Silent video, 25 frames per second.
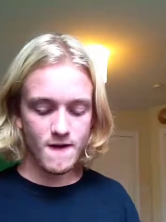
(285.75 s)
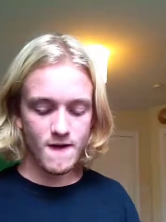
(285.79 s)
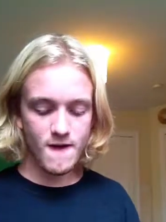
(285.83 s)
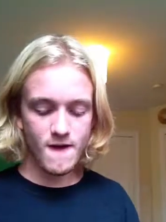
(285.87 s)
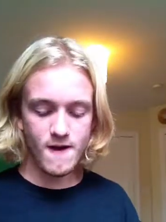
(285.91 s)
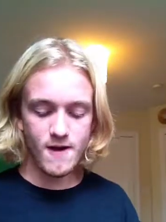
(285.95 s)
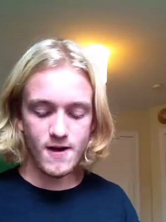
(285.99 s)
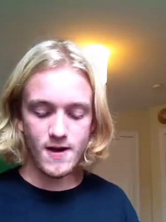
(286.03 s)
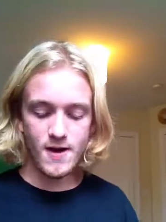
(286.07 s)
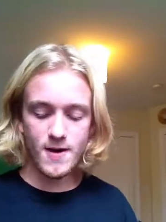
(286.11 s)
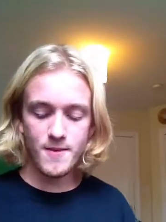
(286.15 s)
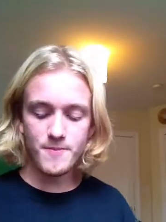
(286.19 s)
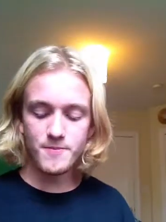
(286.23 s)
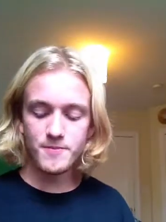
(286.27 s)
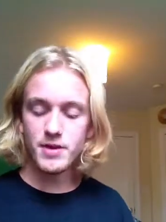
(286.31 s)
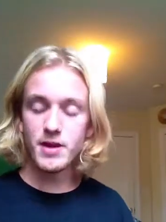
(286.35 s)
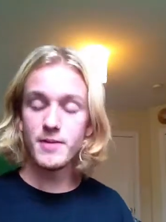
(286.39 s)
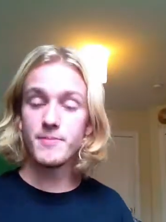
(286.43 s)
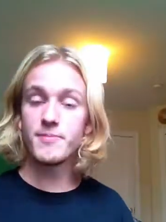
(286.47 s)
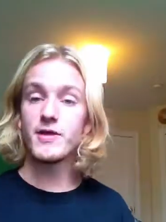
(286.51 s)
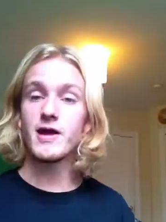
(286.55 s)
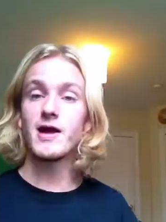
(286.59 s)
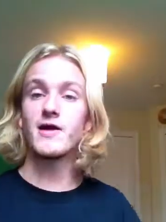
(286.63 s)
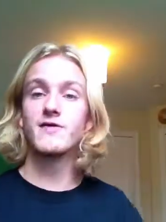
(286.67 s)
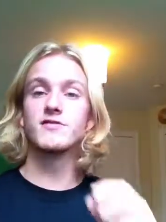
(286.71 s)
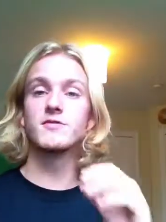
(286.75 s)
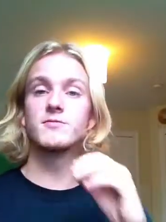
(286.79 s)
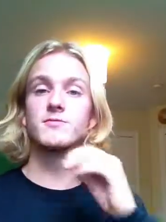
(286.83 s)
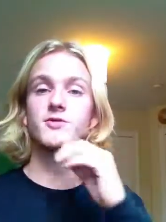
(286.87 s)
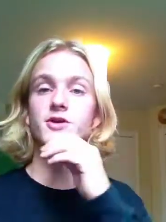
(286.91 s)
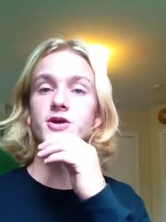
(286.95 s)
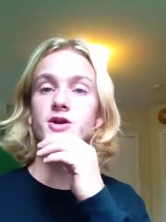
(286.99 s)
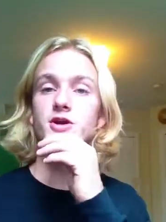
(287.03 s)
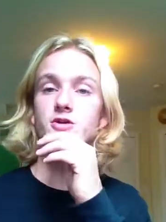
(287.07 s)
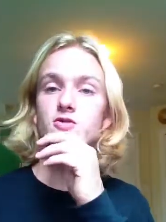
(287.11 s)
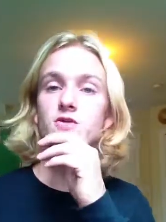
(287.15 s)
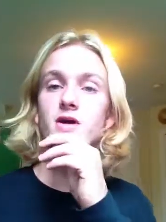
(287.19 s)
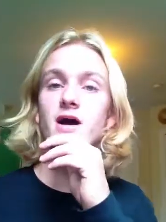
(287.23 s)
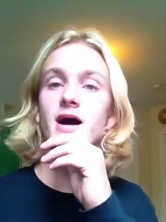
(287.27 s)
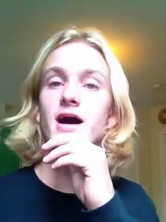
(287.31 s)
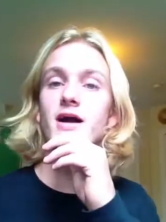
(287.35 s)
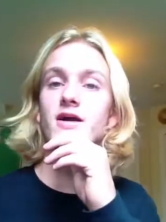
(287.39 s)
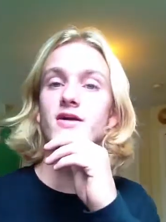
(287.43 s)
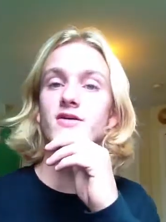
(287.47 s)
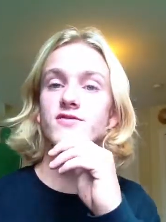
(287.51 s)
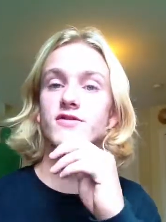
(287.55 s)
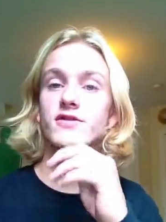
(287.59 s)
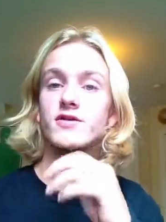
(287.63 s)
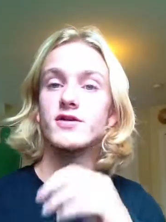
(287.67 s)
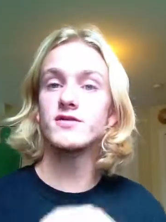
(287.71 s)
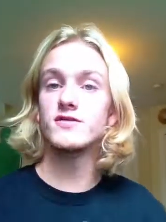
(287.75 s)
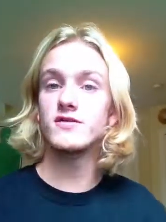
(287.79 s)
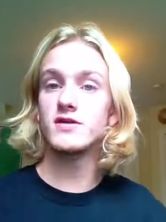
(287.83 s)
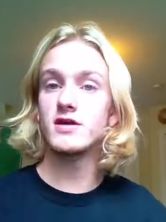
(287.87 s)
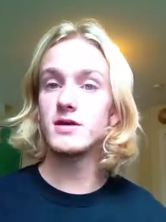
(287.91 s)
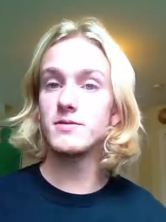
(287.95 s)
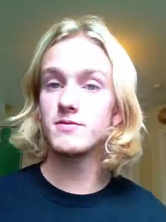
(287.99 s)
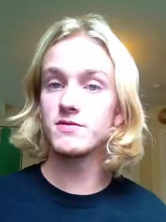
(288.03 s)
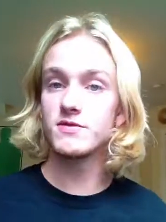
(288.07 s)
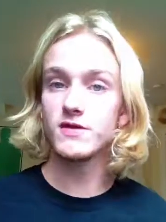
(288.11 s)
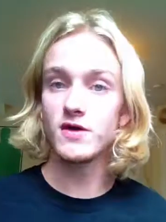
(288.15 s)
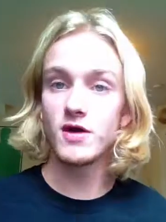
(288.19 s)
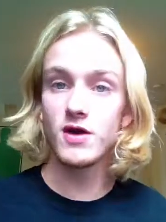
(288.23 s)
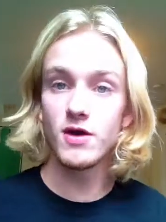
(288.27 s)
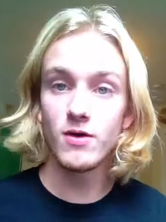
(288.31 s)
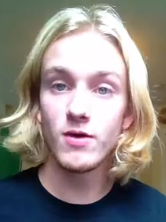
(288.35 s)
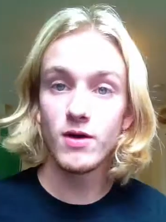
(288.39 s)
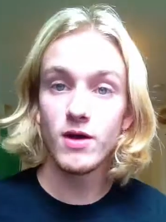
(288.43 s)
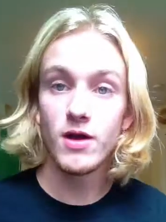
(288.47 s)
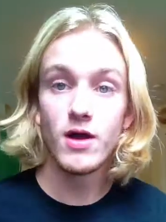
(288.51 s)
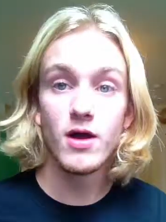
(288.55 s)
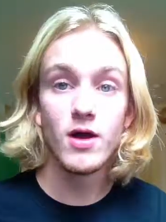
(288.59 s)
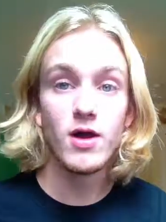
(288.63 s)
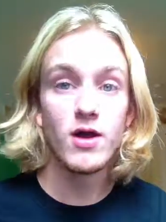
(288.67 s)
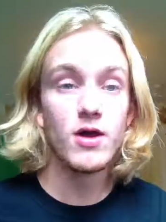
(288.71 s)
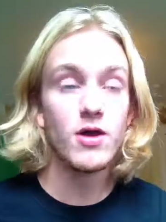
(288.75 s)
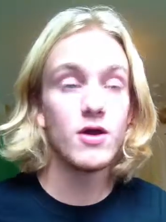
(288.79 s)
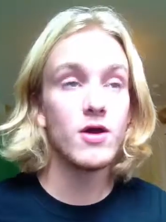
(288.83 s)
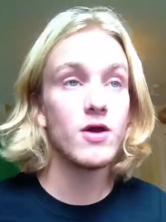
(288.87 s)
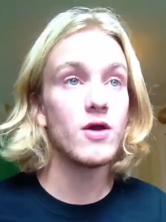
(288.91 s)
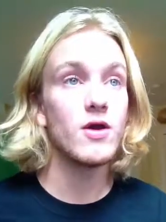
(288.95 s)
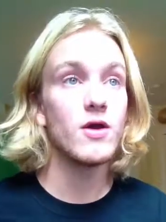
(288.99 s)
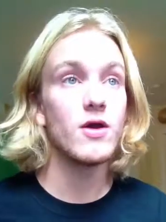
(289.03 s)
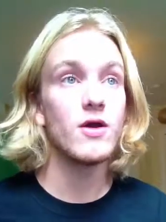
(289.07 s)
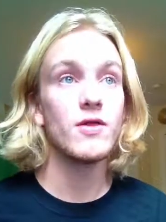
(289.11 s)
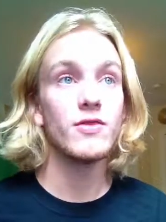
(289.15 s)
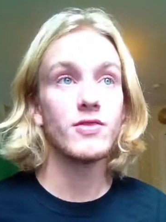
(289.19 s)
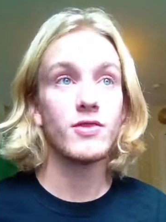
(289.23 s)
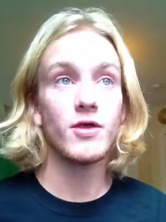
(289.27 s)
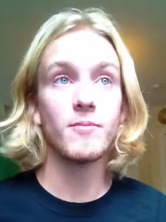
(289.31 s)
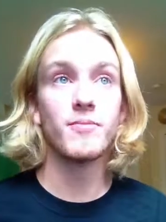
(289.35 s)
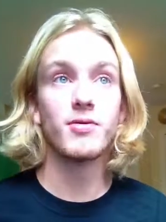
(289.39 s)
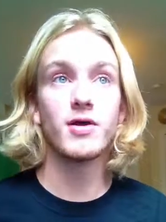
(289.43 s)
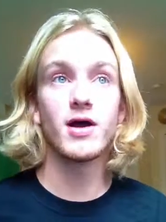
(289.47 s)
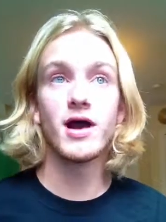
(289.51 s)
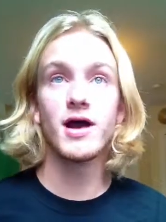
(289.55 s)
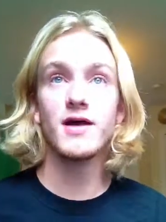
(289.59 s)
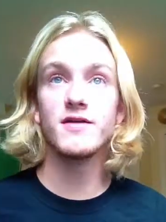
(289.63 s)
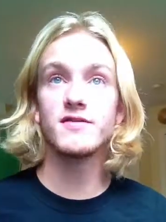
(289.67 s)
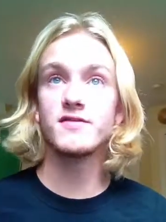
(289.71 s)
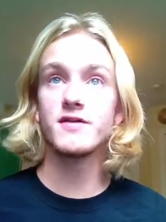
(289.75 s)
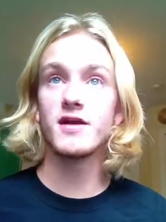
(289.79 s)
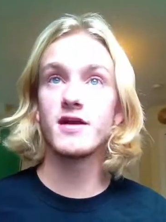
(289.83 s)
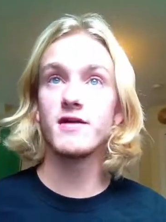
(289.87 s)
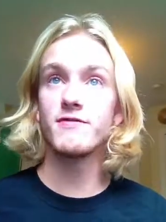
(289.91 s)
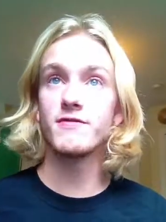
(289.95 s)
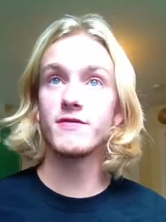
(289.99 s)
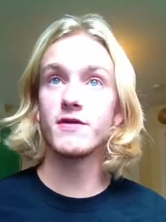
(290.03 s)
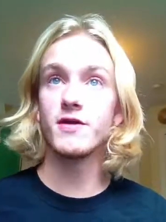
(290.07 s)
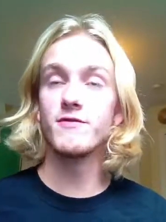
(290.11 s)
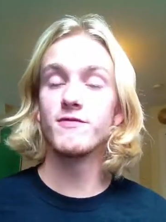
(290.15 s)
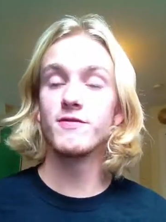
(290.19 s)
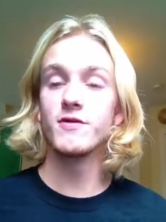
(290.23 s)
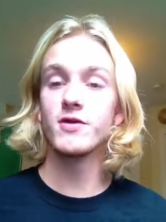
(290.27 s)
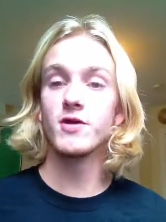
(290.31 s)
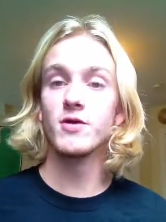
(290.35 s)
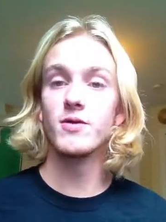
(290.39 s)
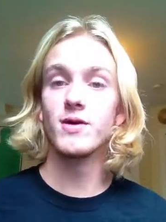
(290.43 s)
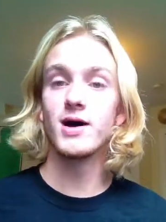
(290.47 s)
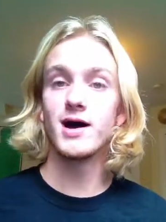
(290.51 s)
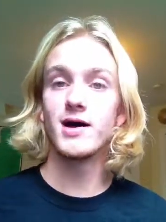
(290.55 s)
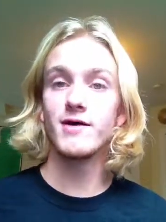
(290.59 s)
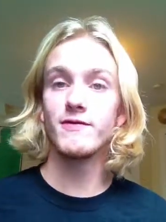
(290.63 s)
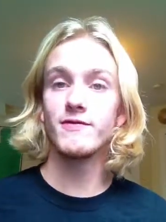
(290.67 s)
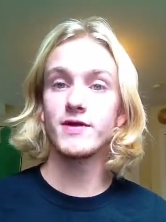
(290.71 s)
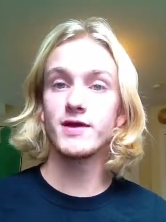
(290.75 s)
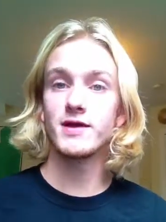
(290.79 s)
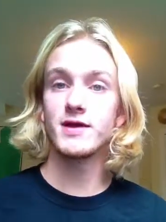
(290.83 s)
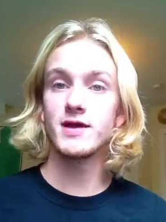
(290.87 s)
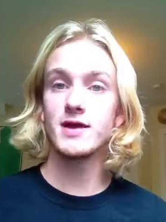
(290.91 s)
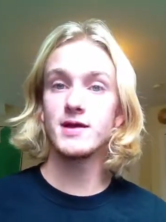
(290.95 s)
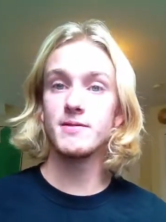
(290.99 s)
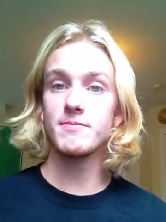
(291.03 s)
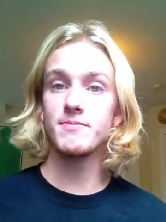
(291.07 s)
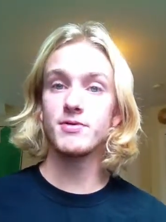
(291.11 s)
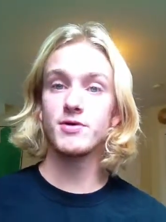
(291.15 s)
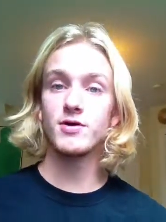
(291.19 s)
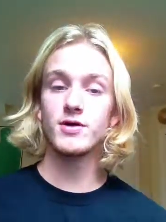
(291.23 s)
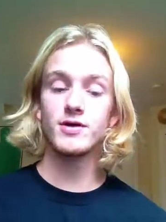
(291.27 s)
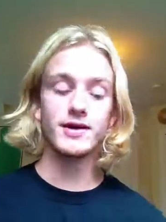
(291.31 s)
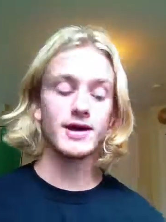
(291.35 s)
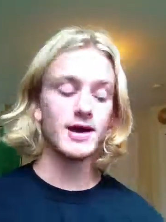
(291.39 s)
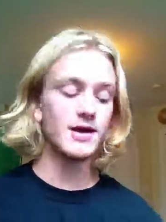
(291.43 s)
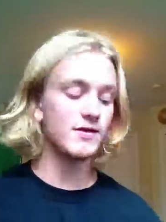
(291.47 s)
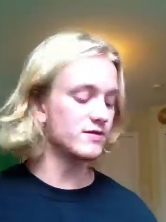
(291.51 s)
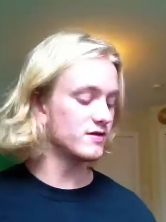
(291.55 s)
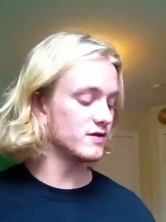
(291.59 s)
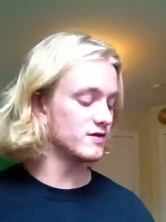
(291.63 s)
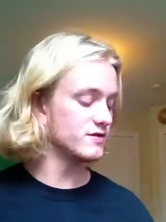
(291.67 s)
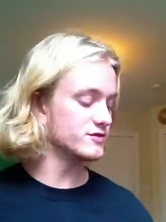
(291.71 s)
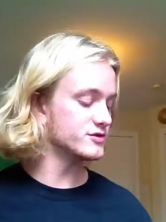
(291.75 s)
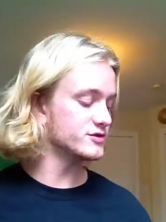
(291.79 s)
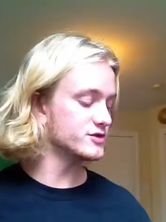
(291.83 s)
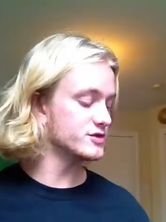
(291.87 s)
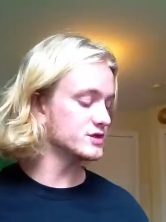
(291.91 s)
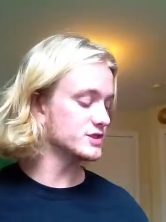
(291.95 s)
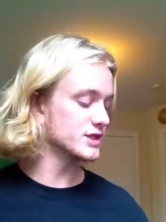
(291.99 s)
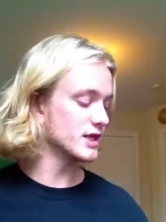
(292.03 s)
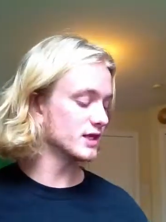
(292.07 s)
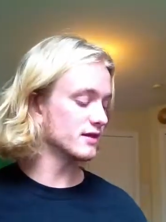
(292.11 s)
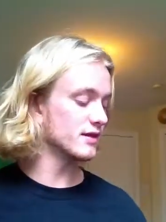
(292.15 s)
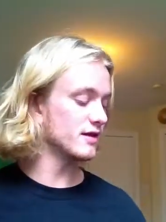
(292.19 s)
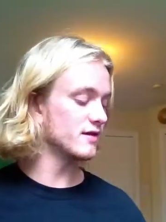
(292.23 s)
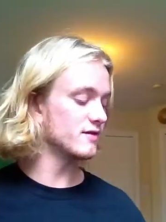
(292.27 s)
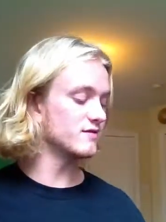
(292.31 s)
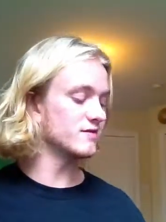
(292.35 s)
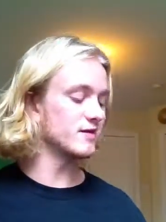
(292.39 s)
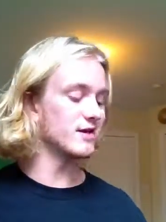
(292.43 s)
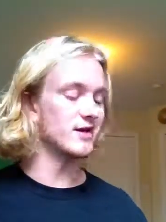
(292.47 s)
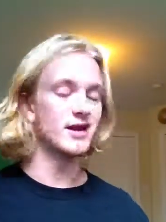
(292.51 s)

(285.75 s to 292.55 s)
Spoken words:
But they have some really good riders on their team, so they'll probably stay afloat for a little while if they keep putting out decent shoes like this.